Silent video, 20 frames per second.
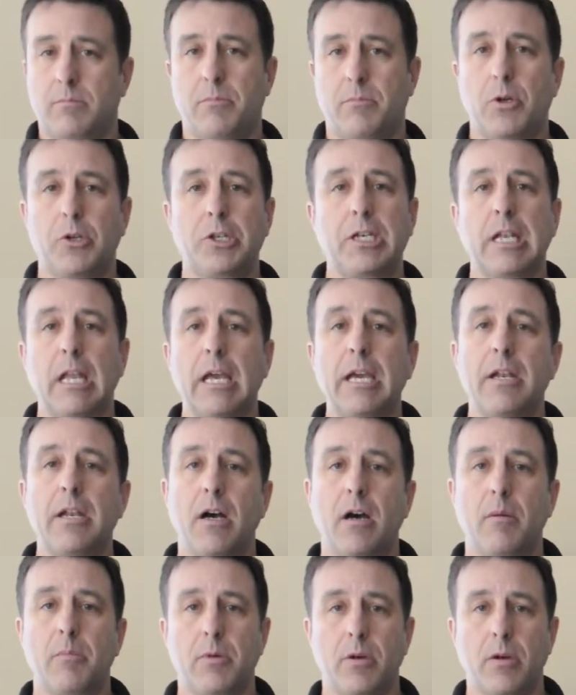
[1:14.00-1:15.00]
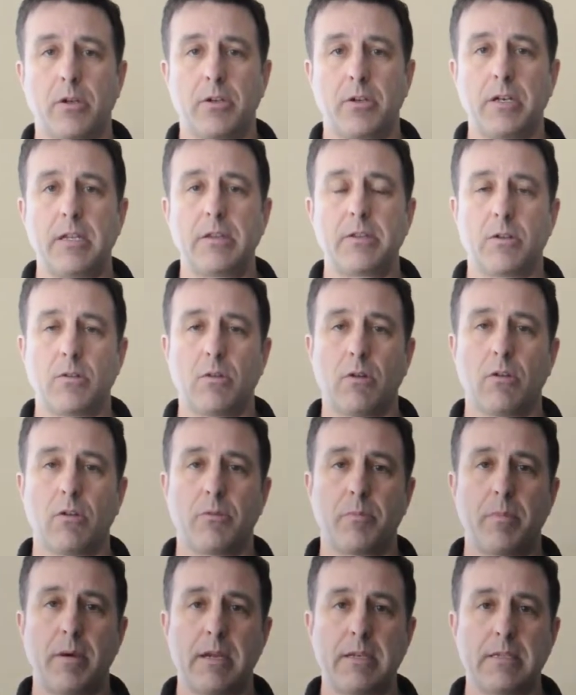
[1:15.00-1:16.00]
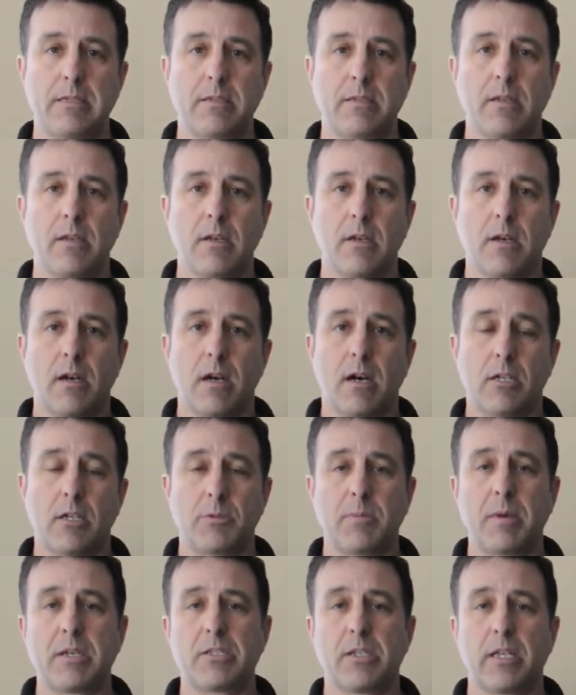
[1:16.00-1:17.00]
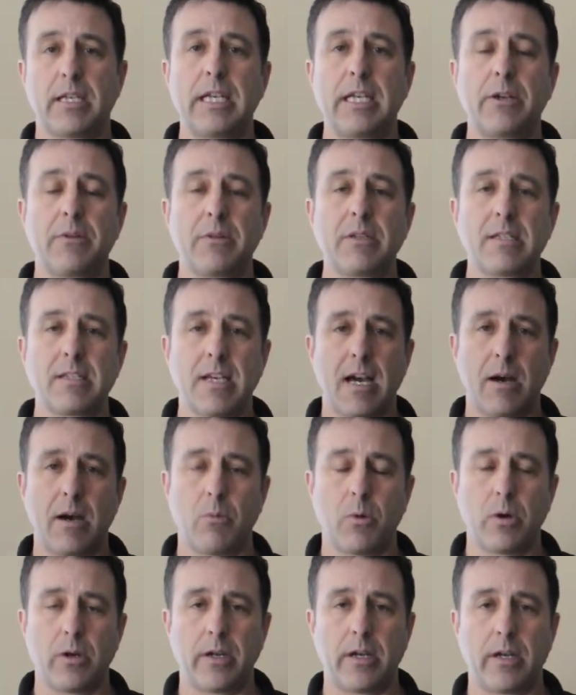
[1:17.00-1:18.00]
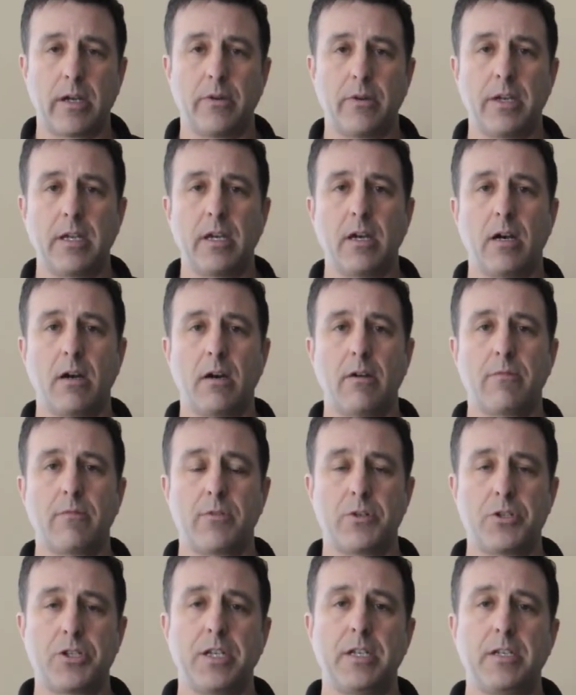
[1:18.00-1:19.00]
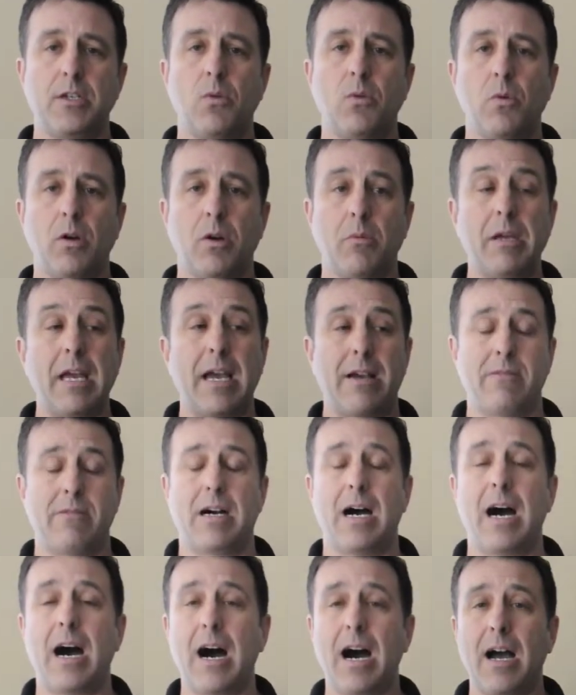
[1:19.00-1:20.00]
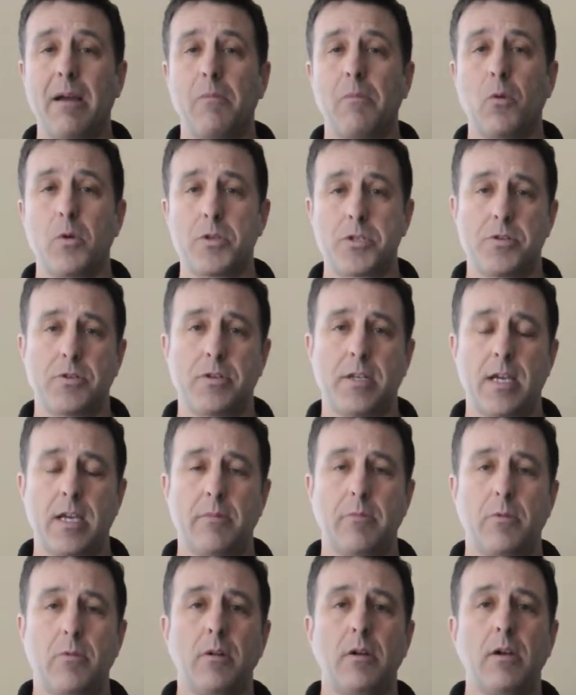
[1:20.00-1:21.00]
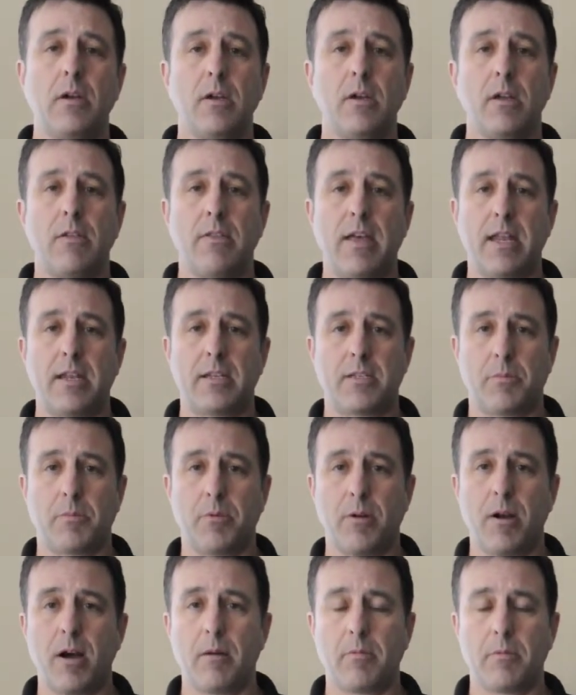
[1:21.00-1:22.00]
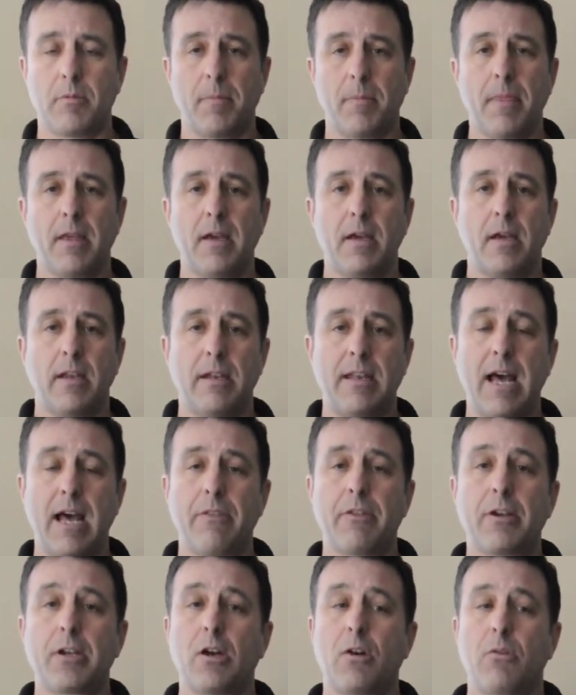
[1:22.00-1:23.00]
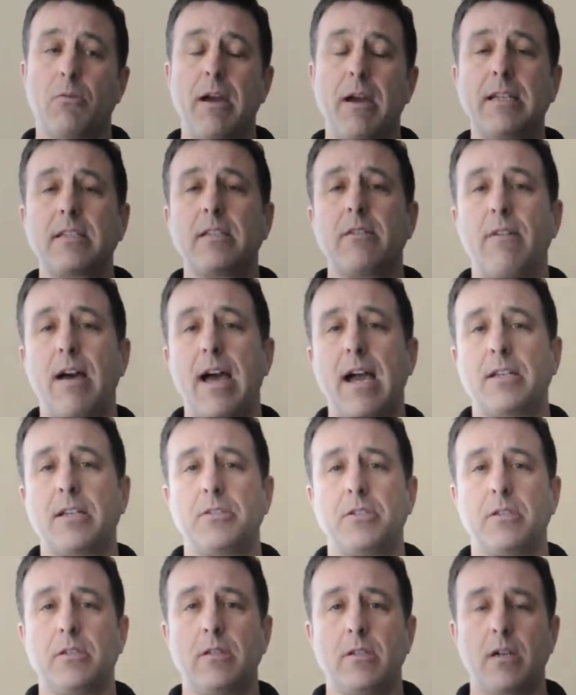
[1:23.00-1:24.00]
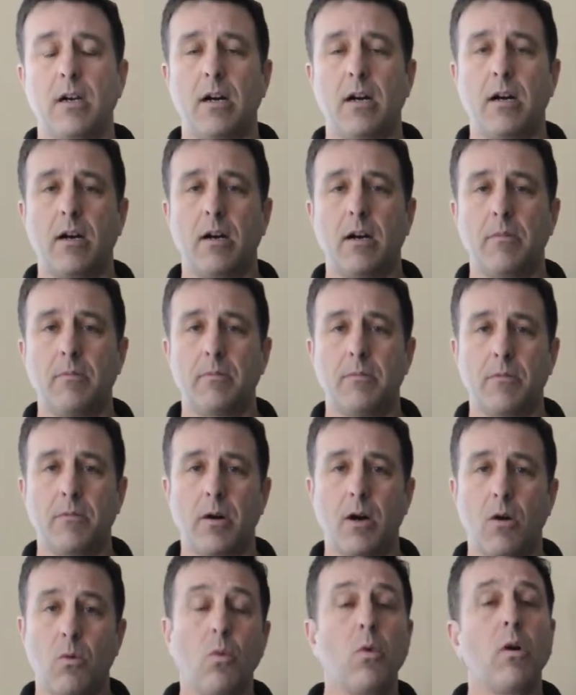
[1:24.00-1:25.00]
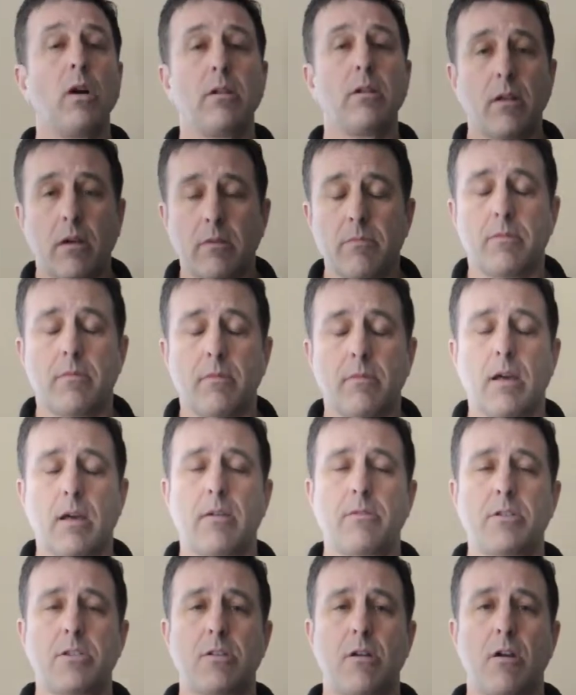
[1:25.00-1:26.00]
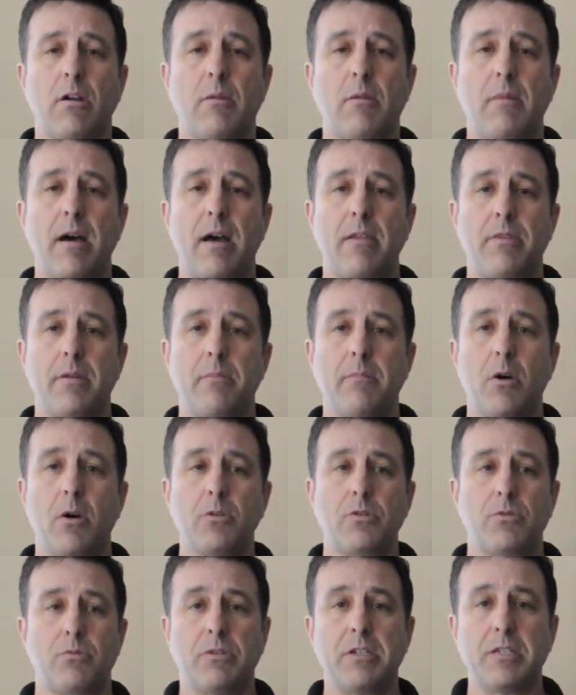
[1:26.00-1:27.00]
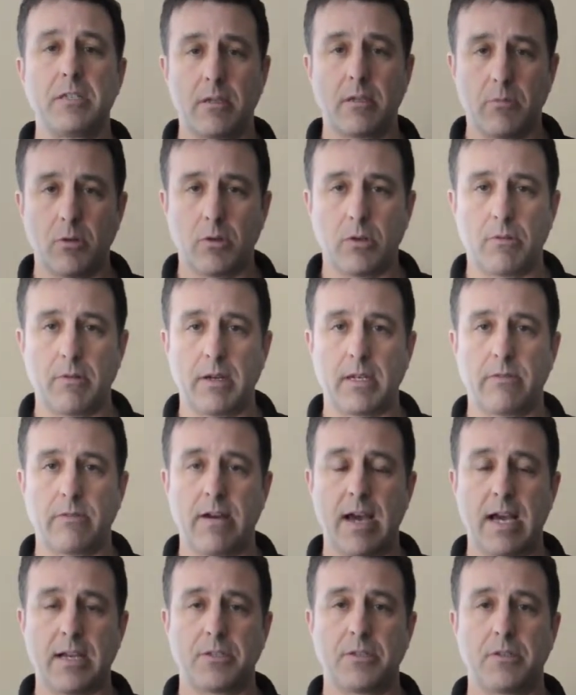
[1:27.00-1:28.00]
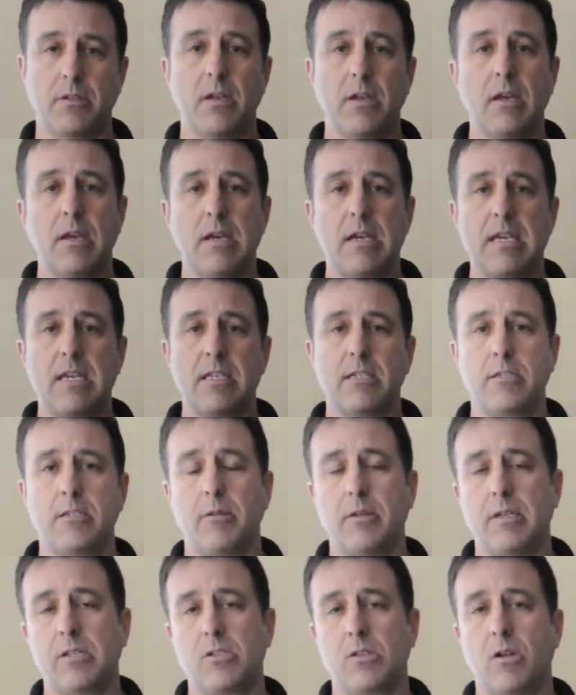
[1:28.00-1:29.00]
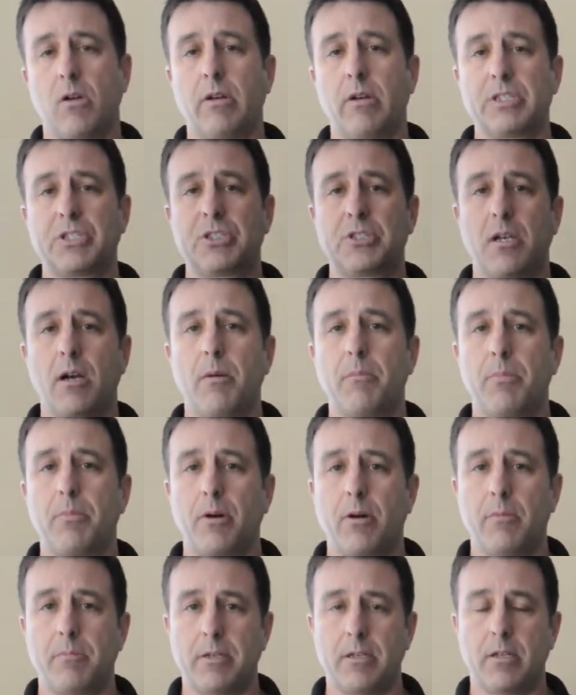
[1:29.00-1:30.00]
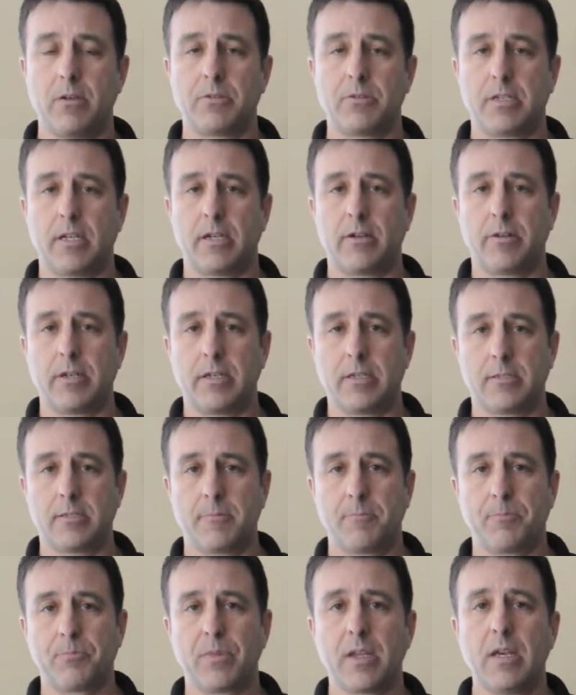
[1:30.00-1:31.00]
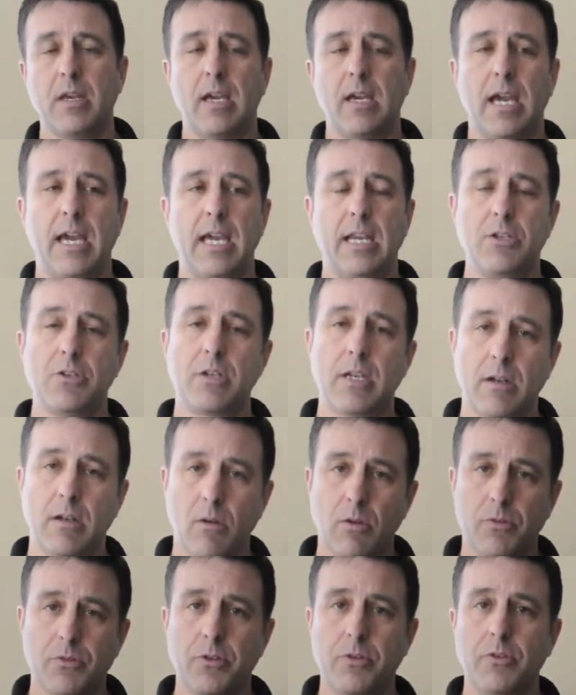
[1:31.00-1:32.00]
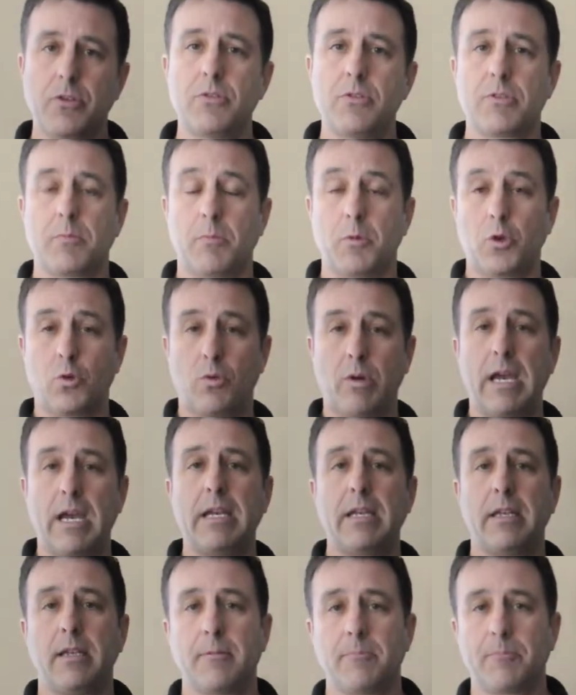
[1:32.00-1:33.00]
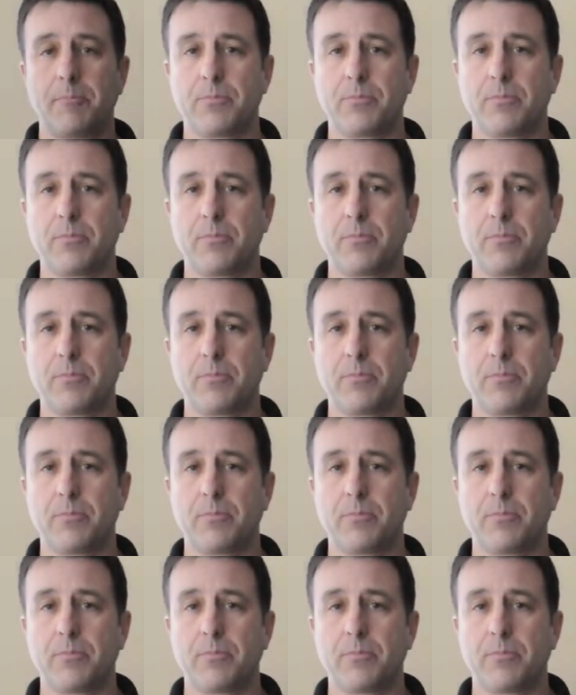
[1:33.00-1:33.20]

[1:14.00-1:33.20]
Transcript: percolate up underneath the crawl space, especially here in the Tidewater area of Virginia where we have a high moisture table. That is a problem. Now the corrective action, I'll just talk about the most reasonable corrective action, is to install a sump pump in those areas. And you can also do some grading